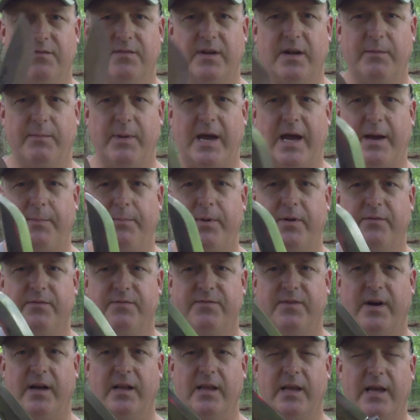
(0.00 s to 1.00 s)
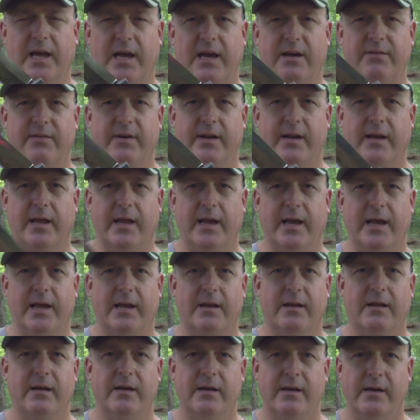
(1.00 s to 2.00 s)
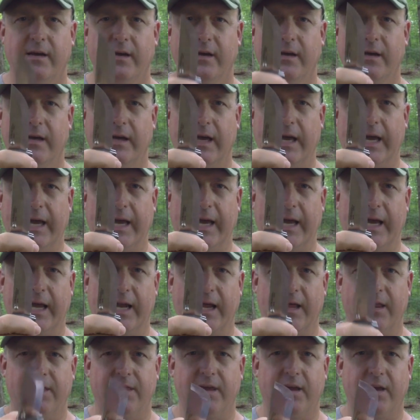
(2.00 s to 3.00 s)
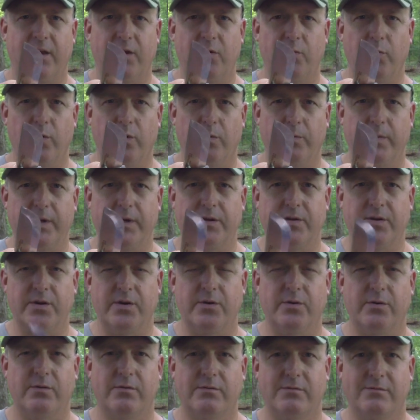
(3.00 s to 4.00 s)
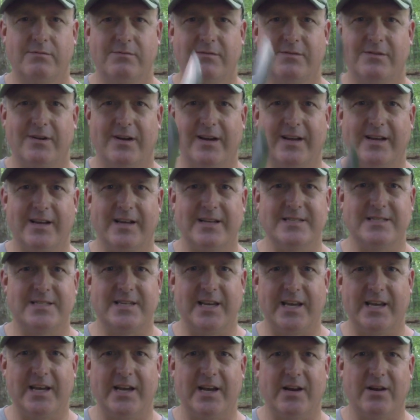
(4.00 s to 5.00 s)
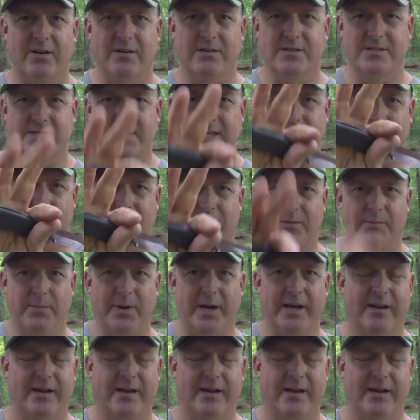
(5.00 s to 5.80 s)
and I'm happy to finally have it in hand. And I think you will be too. All right, guys, take care. See ya. Bye.